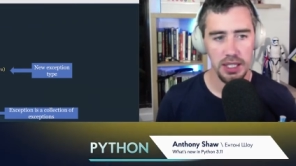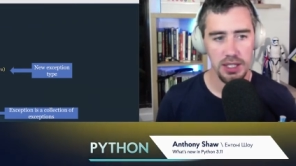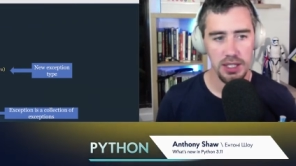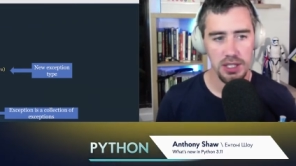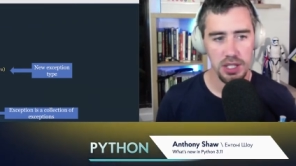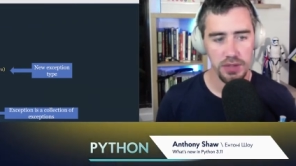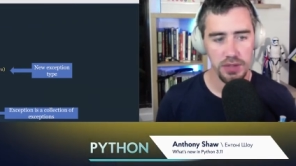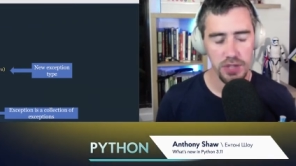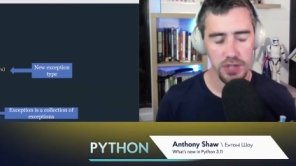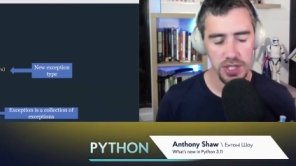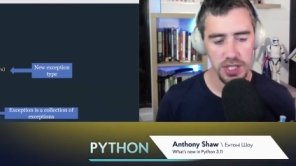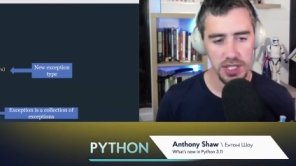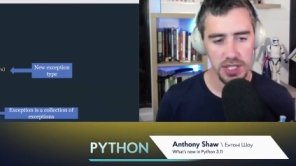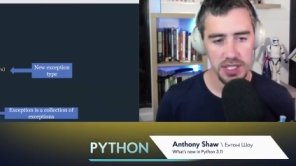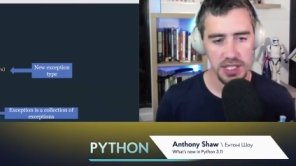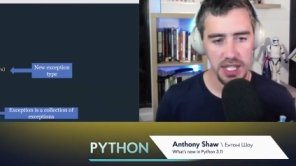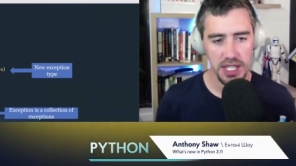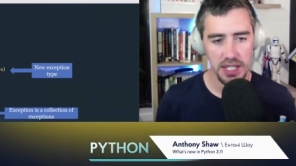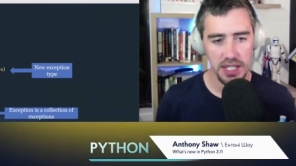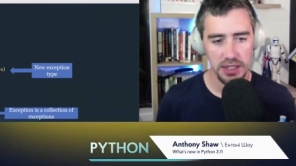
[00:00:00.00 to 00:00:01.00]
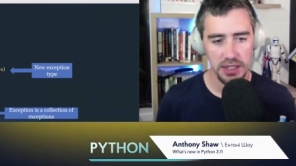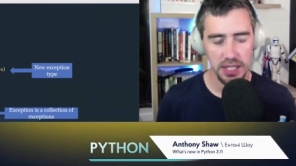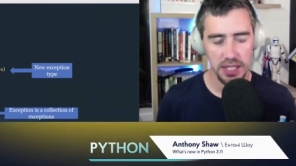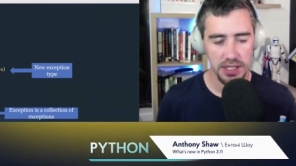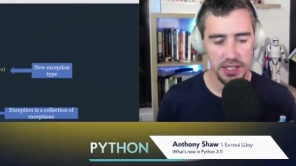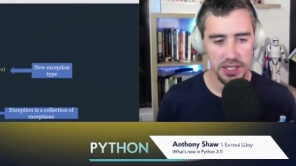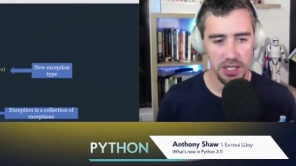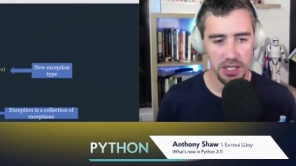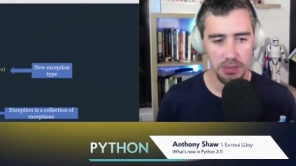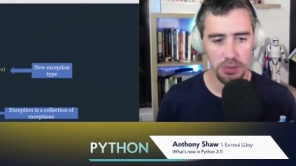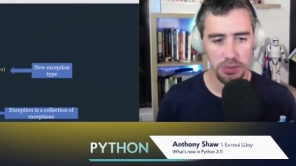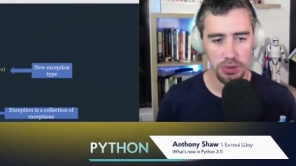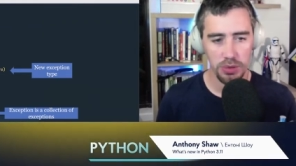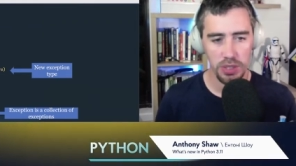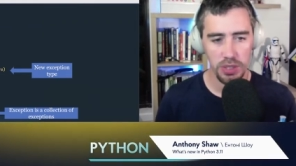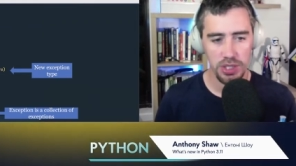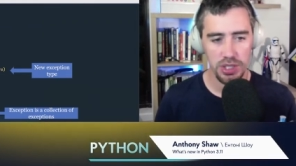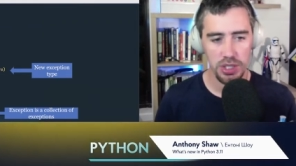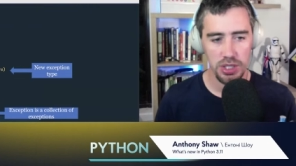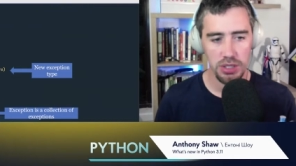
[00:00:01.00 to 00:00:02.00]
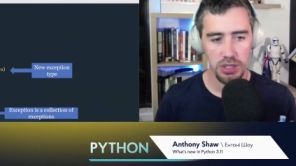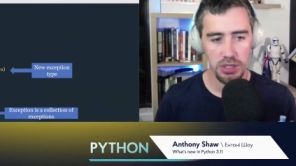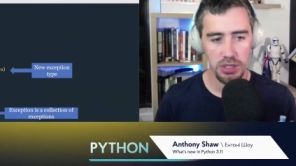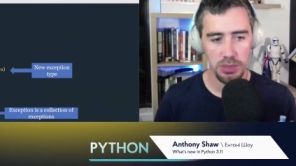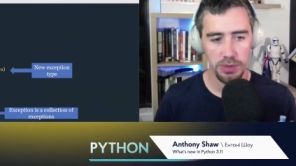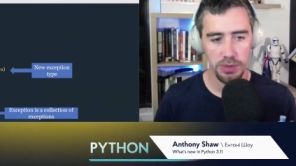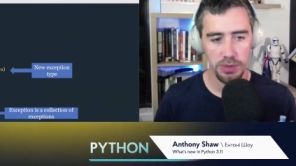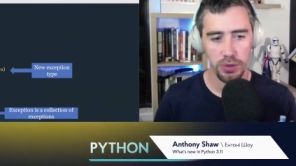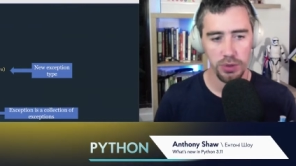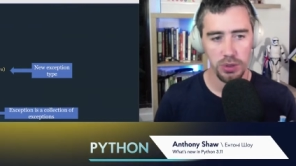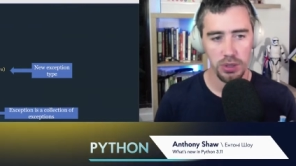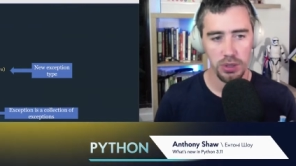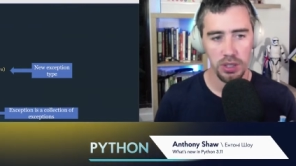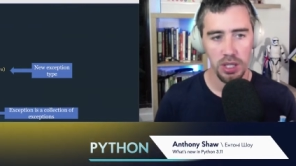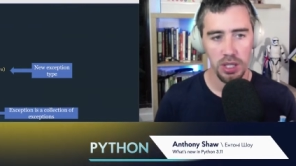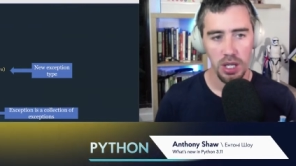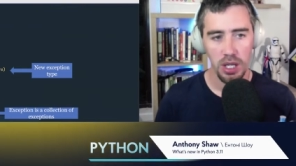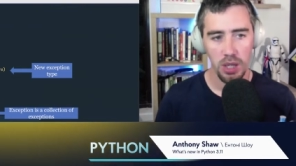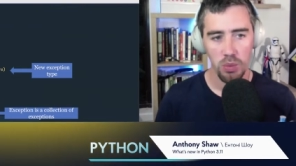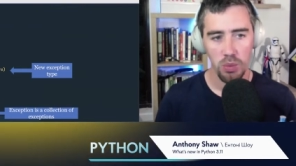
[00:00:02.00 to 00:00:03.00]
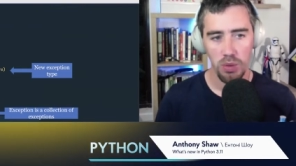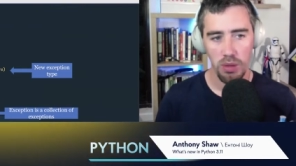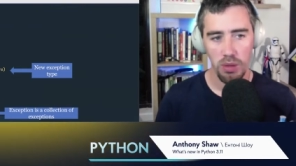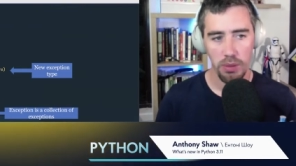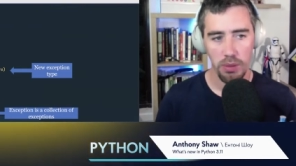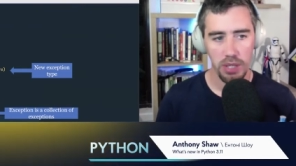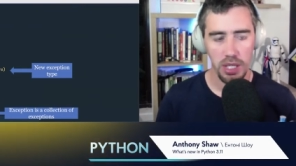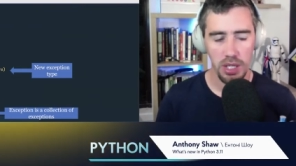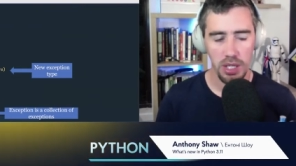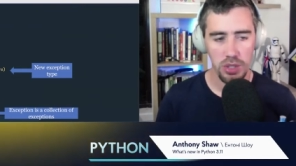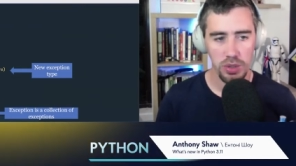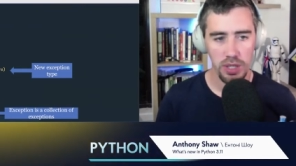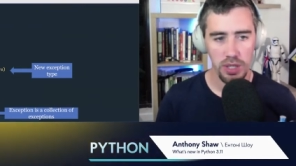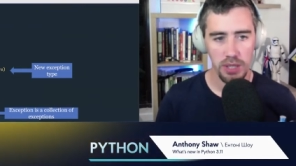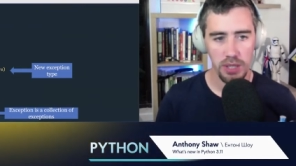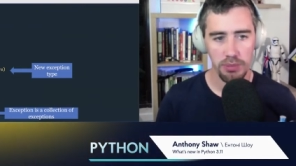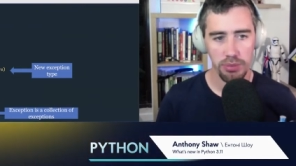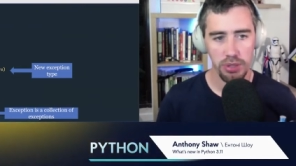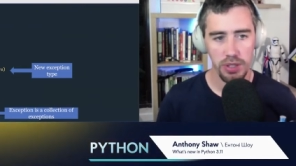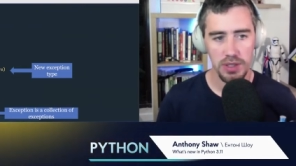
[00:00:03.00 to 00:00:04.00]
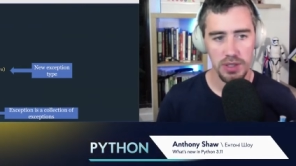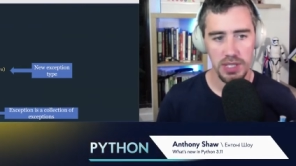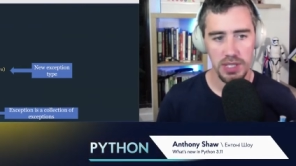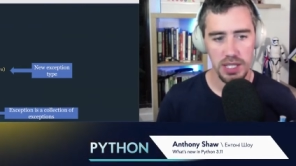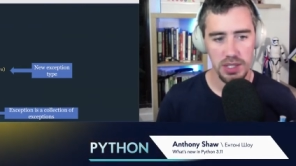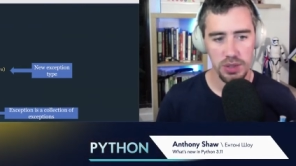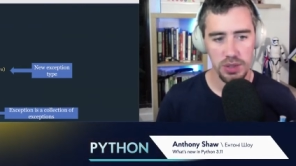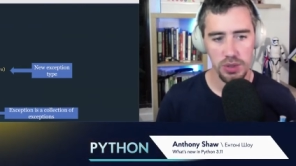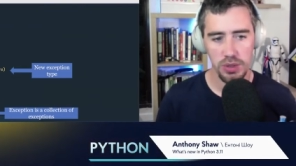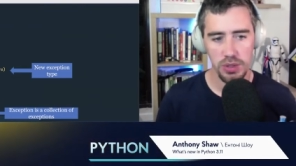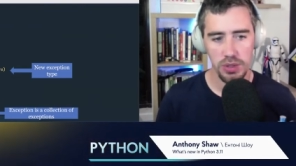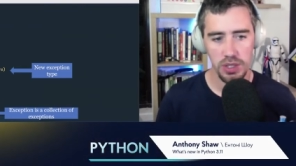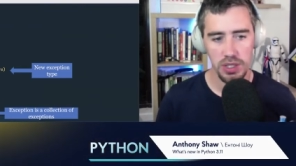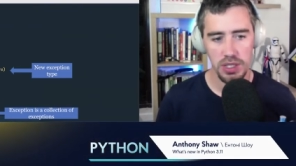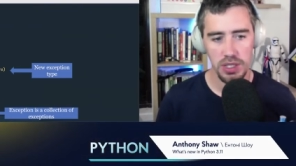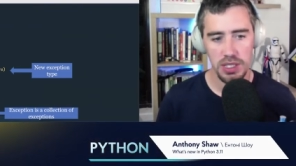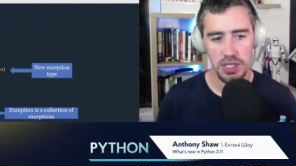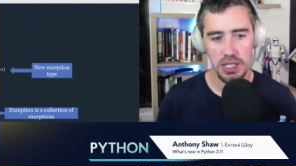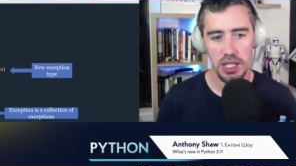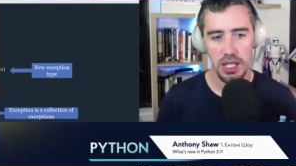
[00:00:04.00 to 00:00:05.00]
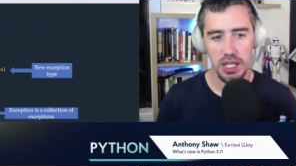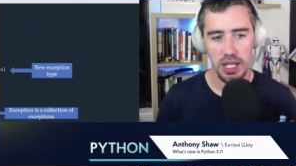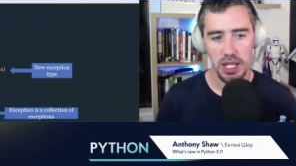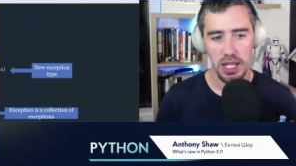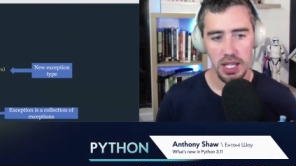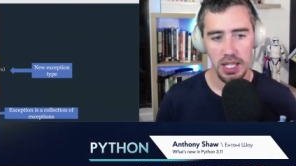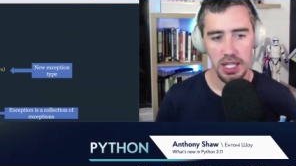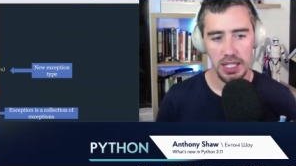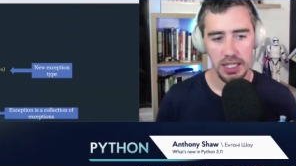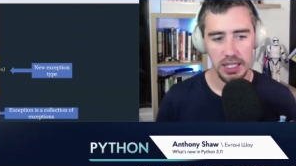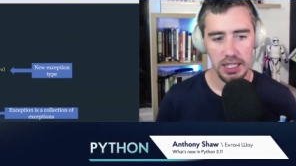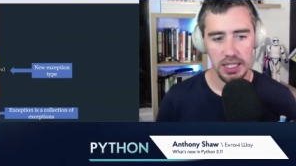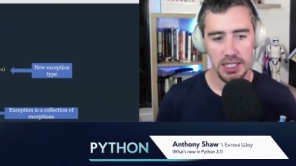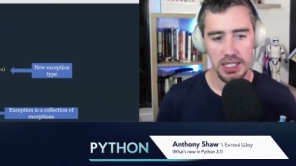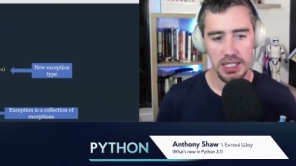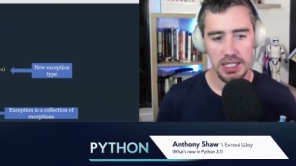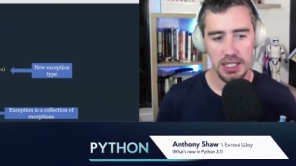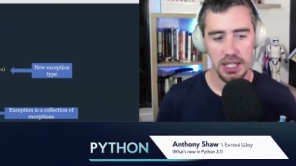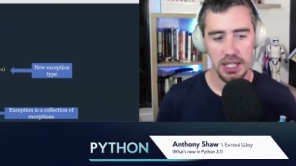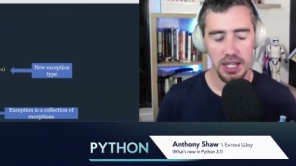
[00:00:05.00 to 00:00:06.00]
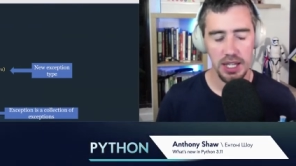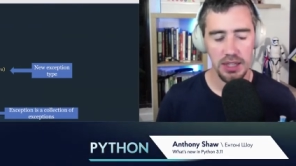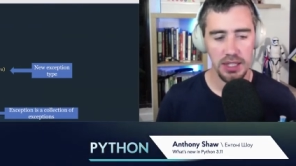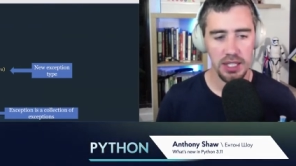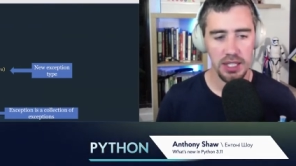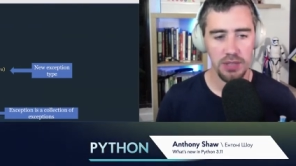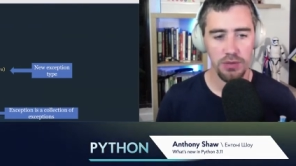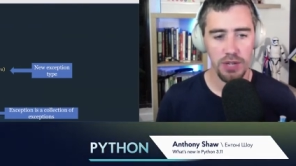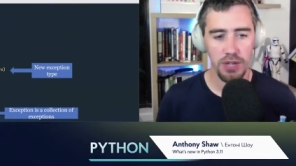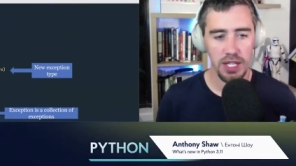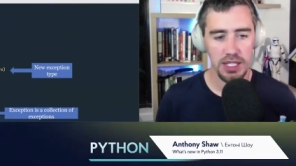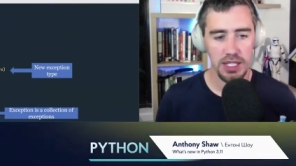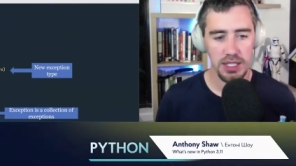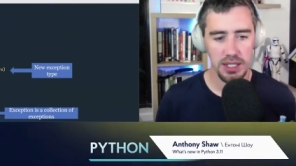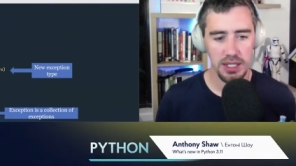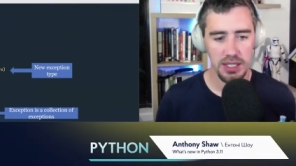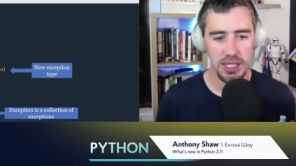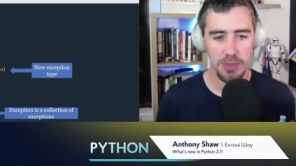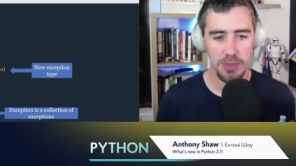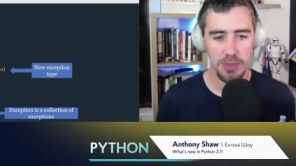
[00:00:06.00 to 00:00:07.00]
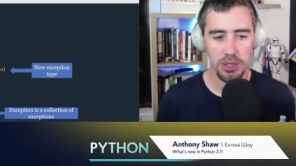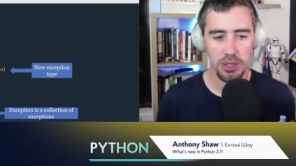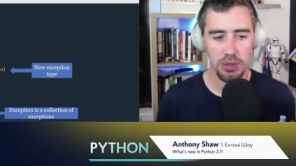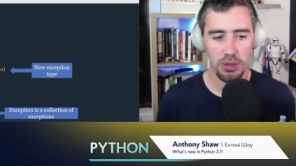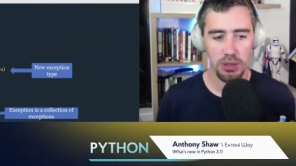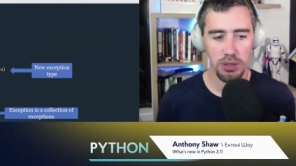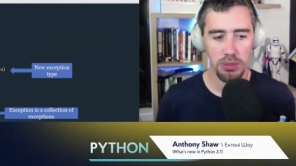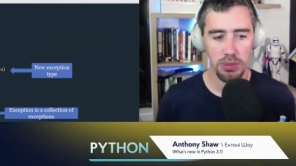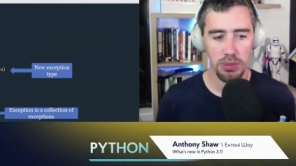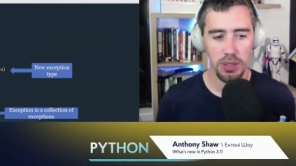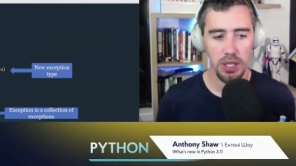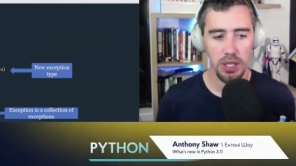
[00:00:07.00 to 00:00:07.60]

So I've just extended that example I showed you before, where we're going to try and process orders in a list and then raise an exception group.